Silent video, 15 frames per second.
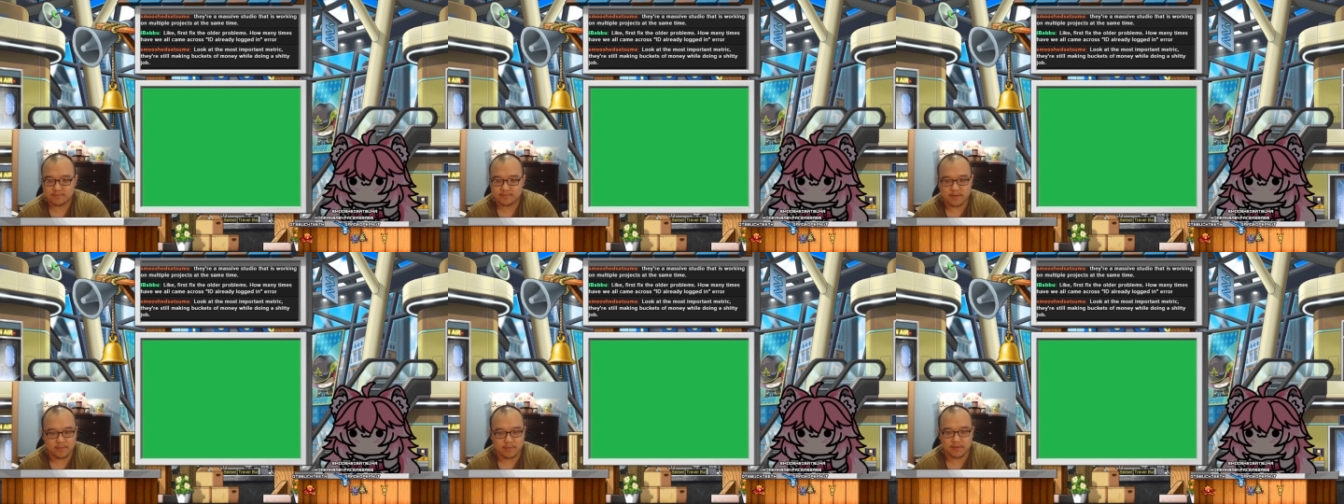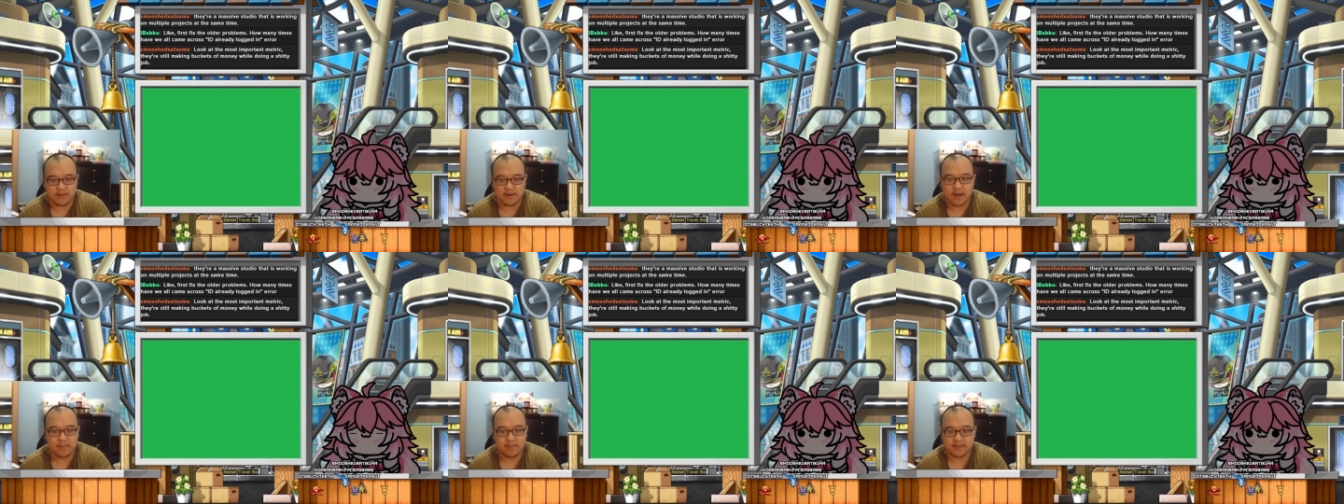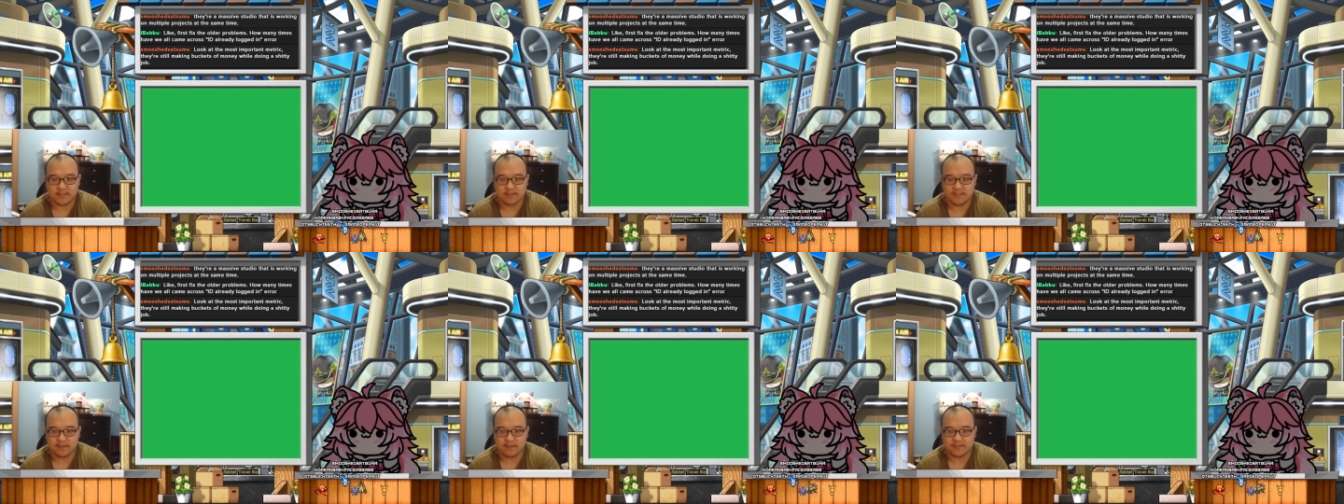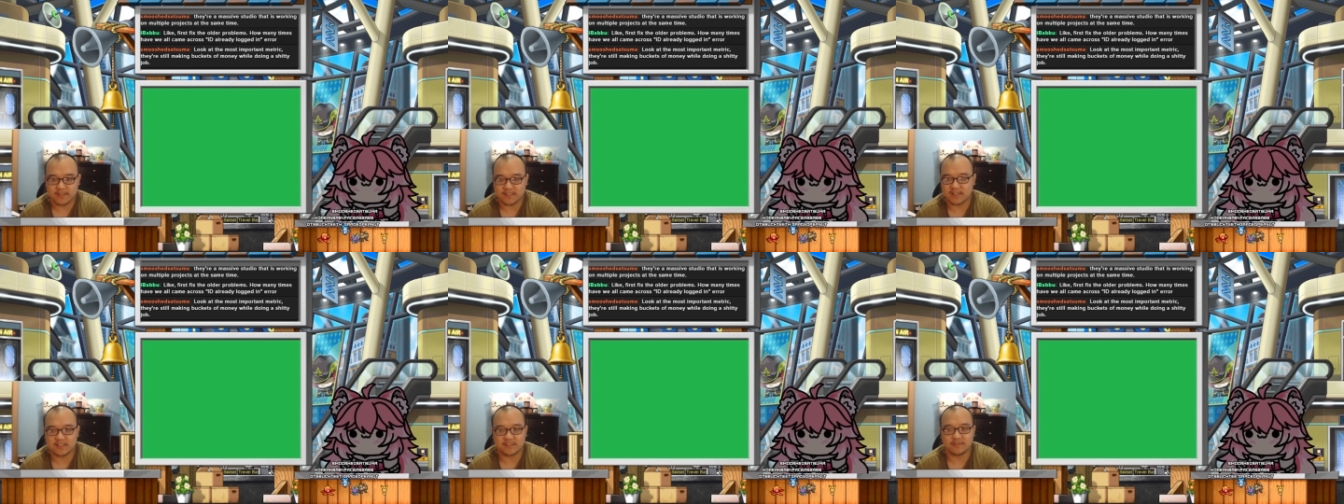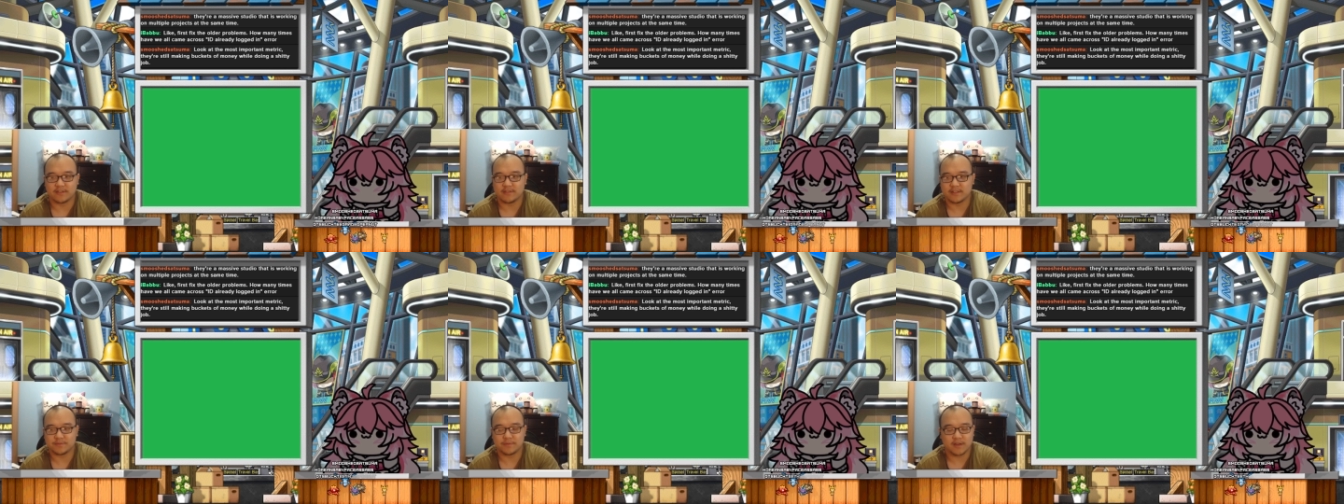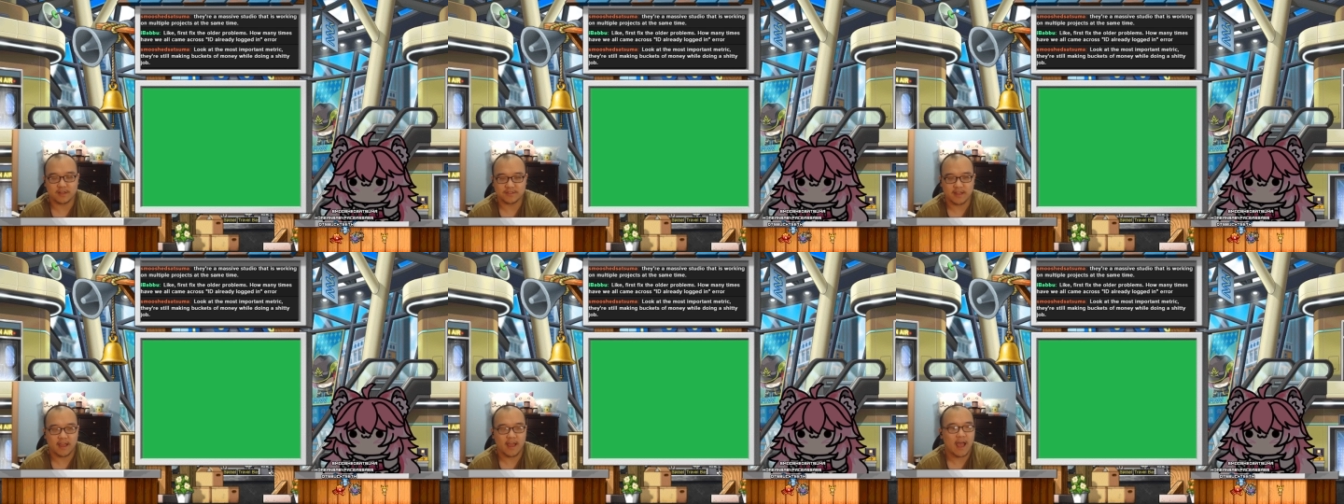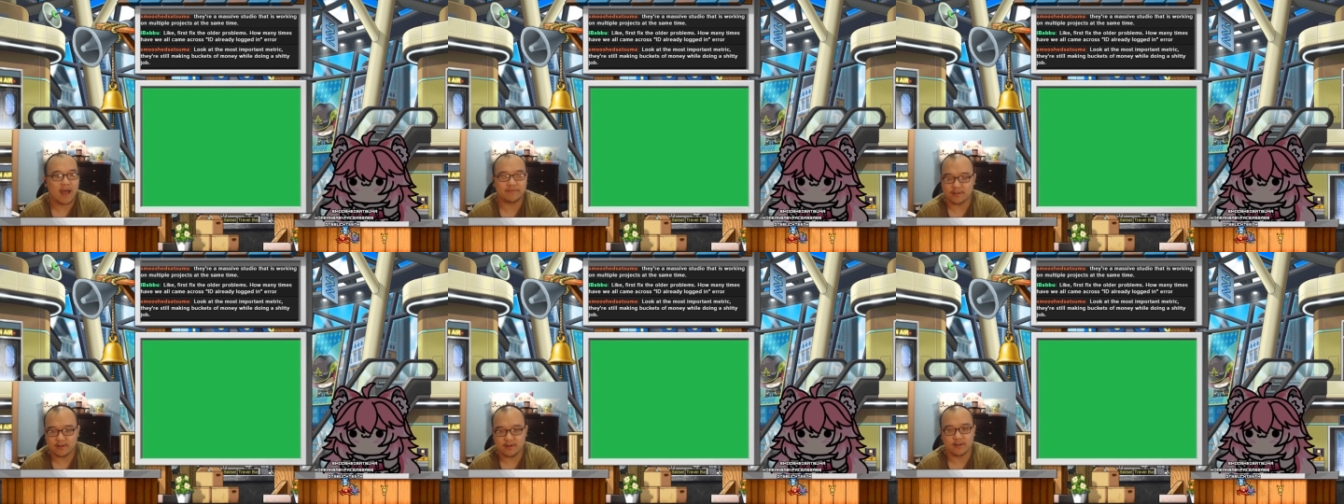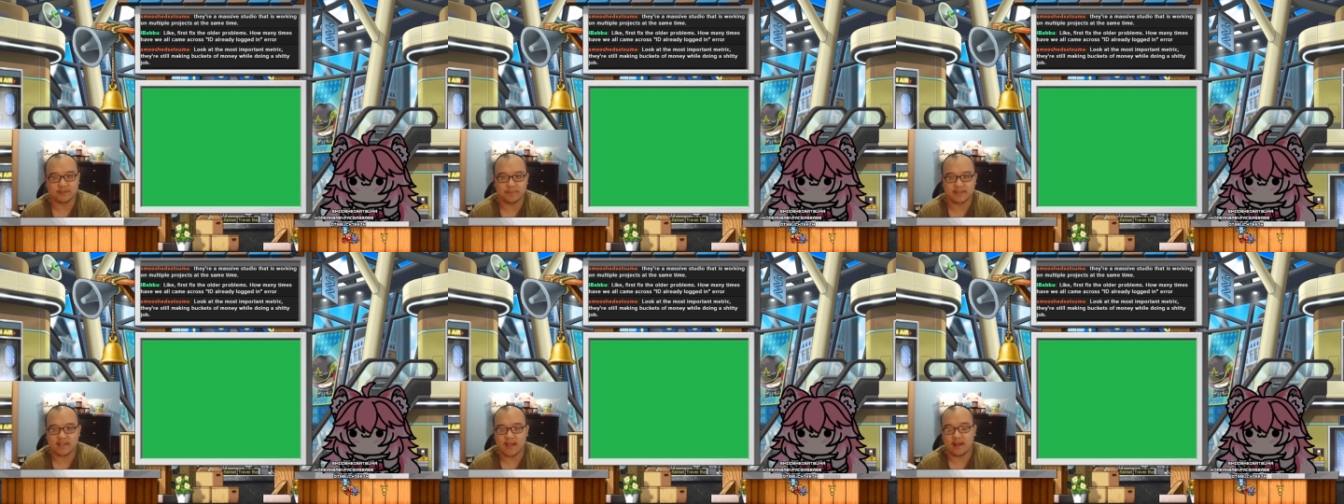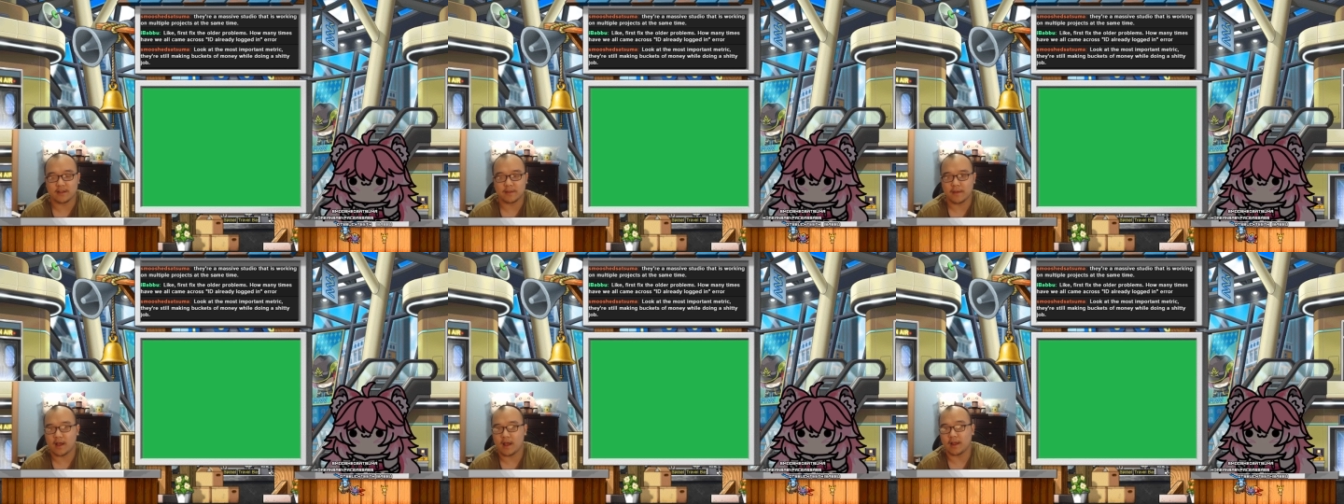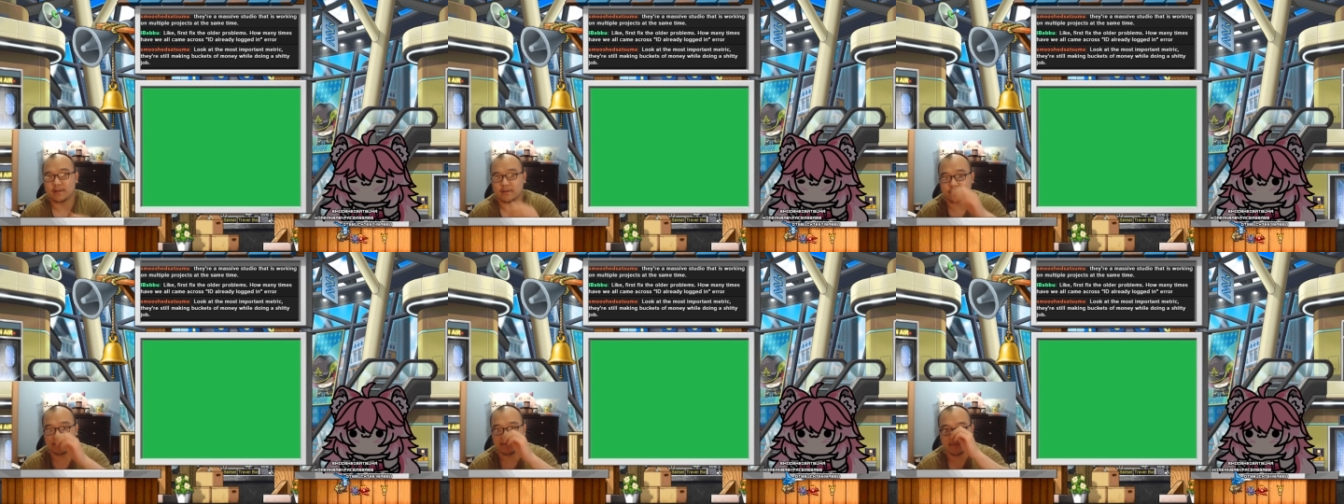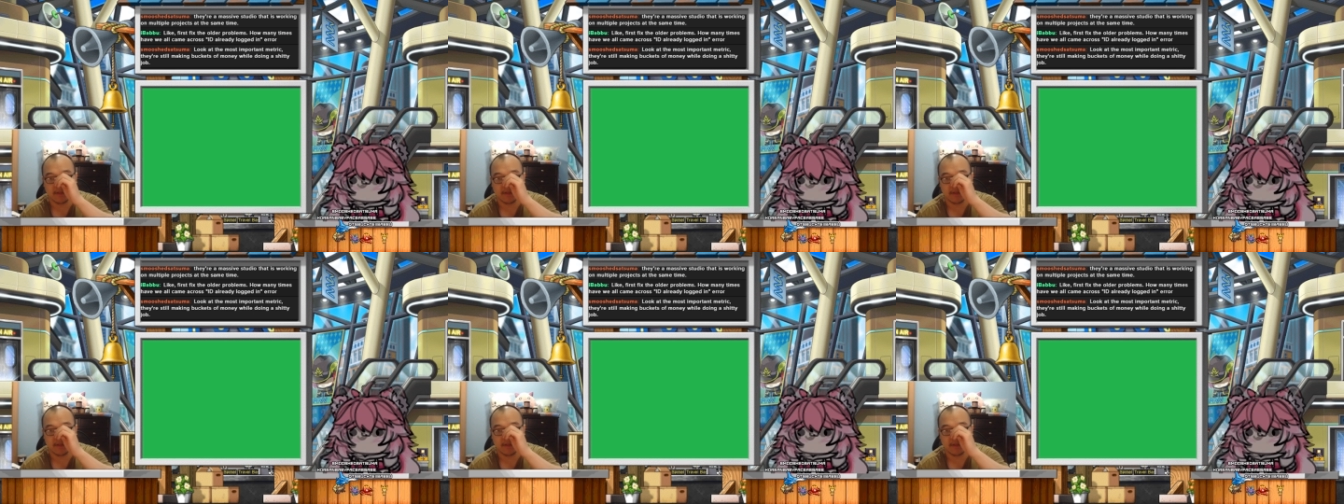but their company's still so successful? It's because they have the cult mentality behind them.